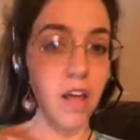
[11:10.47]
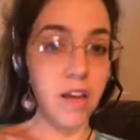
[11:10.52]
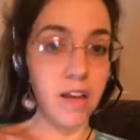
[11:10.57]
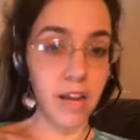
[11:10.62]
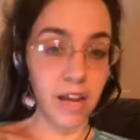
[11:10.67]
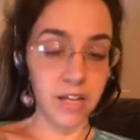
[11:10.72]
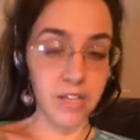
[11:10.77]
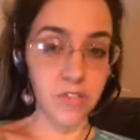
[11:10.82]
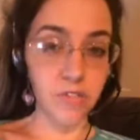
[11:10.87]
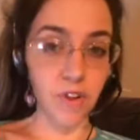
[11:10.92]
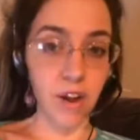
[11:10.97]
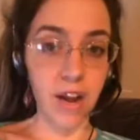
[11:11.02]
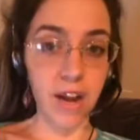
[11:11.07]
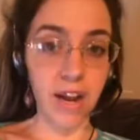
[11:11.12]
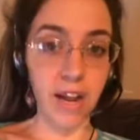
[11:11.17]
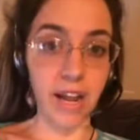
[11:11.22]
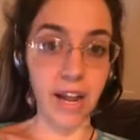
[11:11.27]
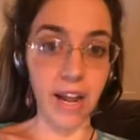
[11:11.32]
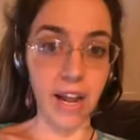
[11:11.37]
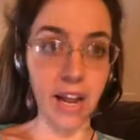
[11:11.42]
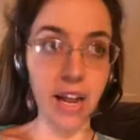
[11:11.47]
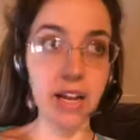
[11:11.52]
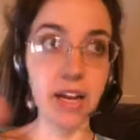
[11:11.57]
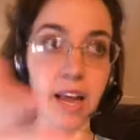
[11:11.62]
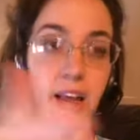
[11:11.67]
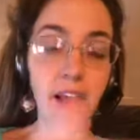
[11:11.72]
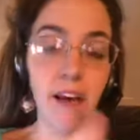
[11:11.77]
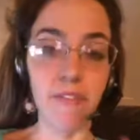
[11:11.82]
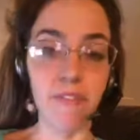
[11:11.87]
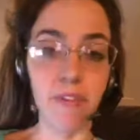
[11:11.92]
next Friday, and
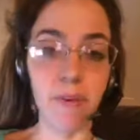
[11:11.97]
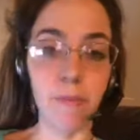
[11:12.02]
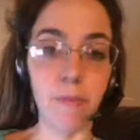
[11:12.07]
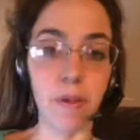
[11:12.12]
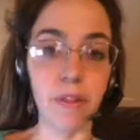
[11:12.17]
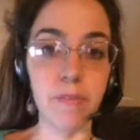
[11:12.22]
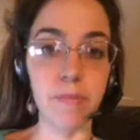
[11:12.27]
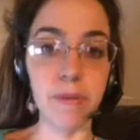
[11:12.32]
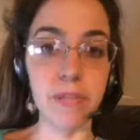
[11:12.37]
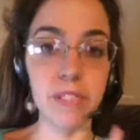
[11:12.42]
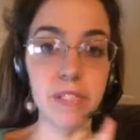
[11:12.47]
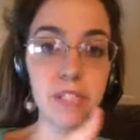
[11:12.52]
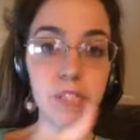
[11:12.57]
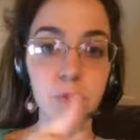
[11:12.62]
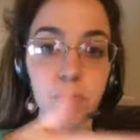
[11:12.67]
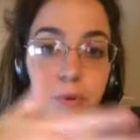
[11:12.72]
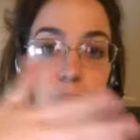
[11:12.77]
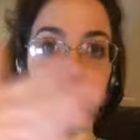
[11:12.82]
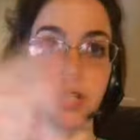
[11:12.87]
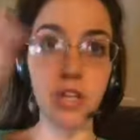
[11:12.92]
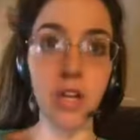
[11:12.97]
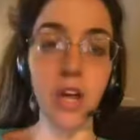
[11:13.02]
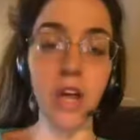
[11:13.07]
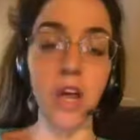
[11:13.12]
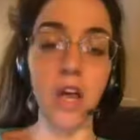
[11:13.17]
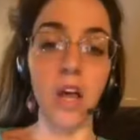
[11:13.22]
I have them on the business, which